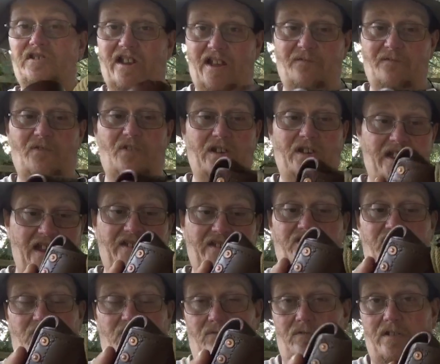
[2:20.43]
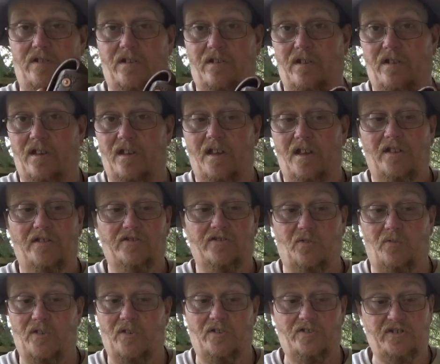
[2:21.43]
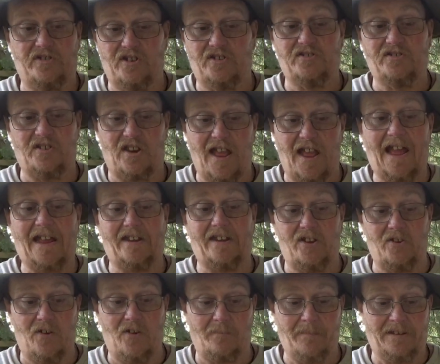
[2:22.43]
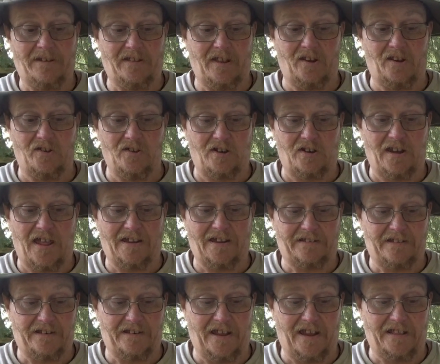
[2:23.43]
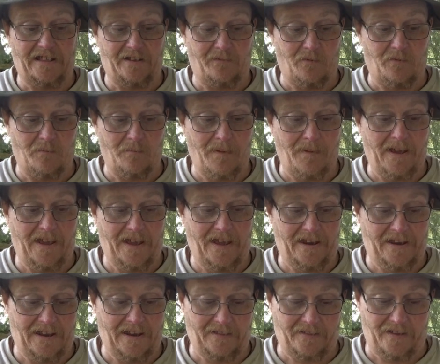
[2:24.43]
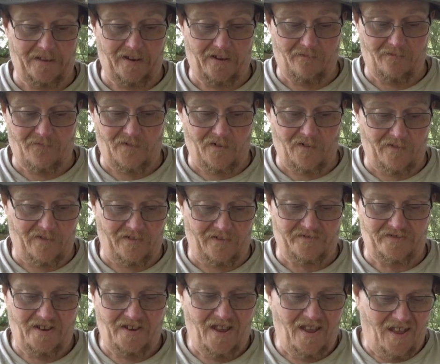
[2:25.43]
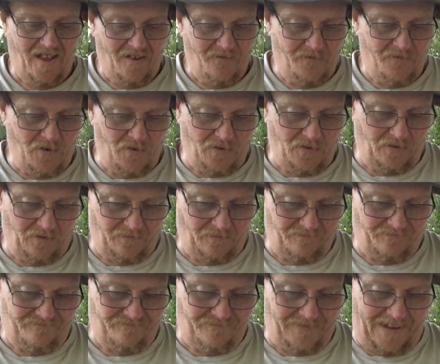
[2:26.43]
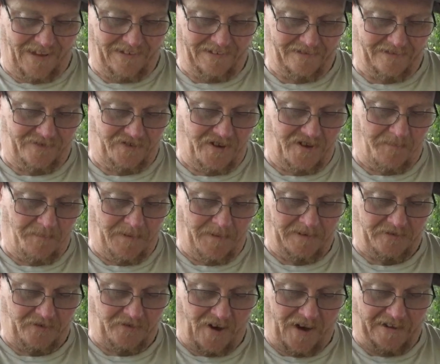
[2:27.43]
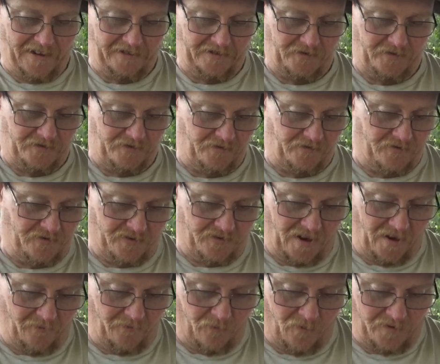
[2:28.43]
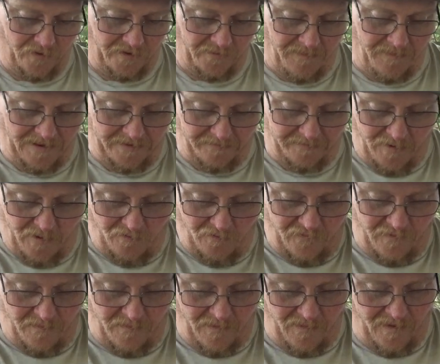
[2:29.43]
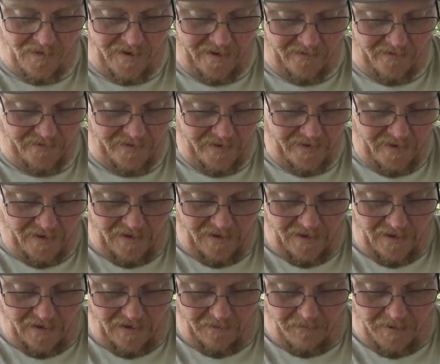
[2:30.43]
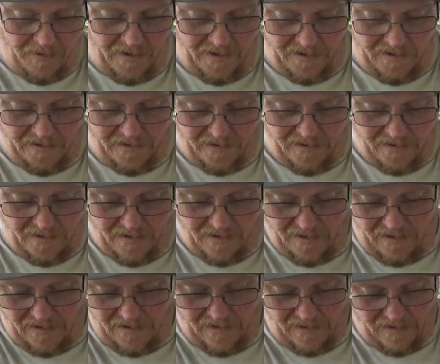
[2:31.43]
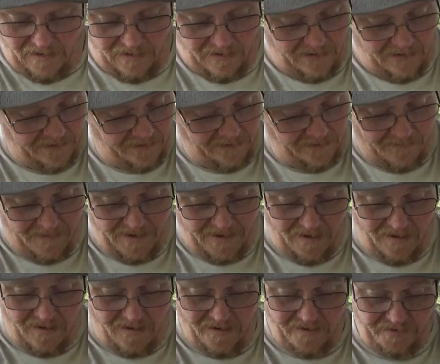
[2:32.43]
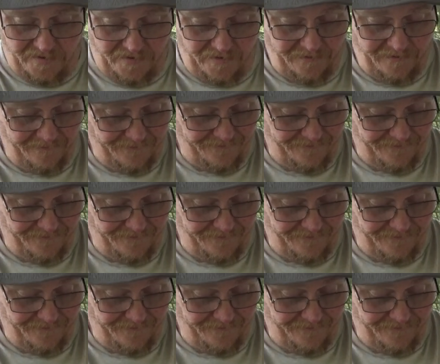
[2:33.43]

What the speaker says: never issued. So they're just like new. I mean, they look like the day they were made, and they are very, there's a few little like shipping scratches or stuff where somebody's moved them around. But to be honest,